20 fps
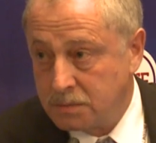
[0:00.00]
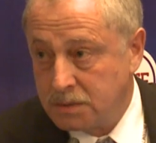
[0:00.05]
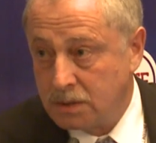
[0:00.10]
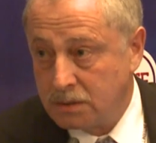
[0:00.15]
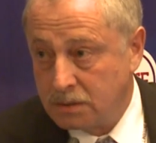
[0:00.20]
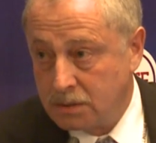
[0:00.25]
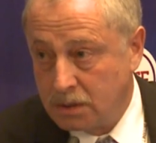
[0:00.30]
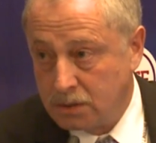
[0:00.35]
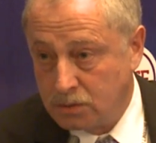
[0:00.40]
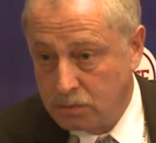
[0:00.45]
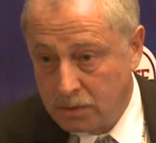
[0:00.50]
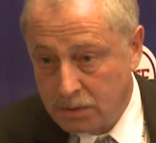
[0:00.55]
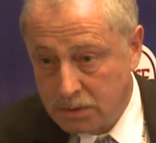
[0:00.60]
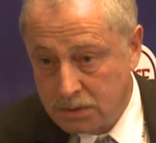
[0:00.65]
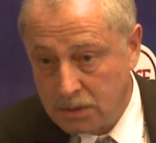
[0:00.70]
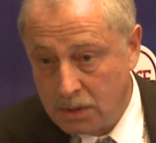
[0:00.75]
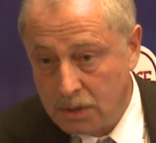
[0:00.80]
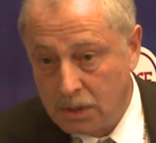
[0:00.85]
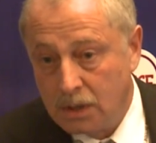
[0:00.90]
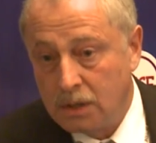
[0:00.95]

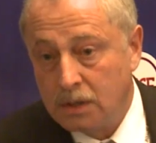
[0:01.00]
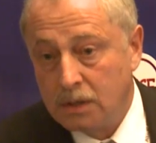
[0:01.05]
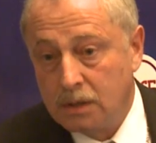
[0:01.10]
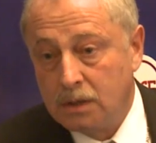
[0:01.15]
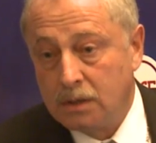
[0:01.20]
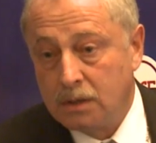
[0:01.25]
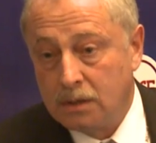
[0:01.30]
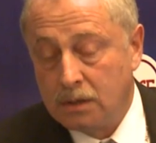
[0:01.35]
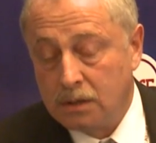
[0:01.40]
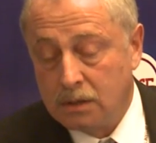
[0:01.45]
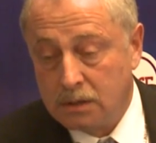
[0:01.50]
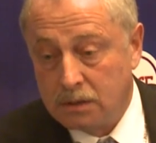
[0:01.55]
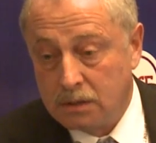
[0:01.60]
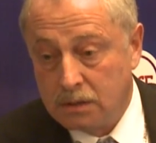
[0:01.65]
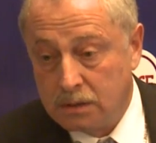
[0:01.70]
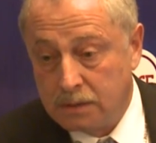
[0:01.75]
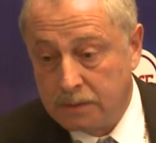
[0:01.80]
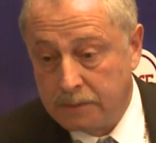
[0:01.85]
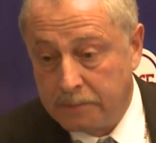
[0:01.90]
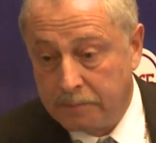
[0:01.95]
security. As
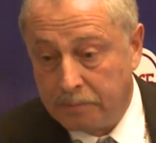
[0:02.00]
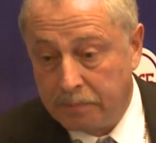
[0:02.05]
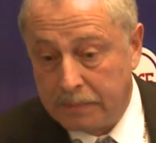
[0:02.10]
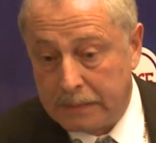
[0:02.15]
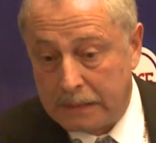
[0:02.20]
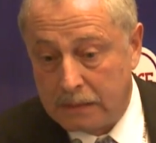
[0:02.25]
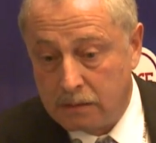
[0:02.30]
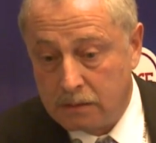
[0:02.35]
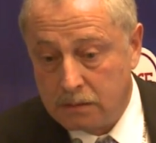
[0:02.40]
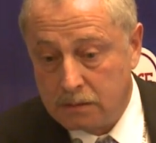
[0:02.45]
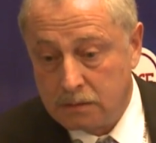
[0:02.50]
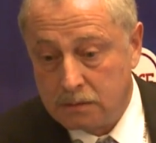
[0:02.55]
to this document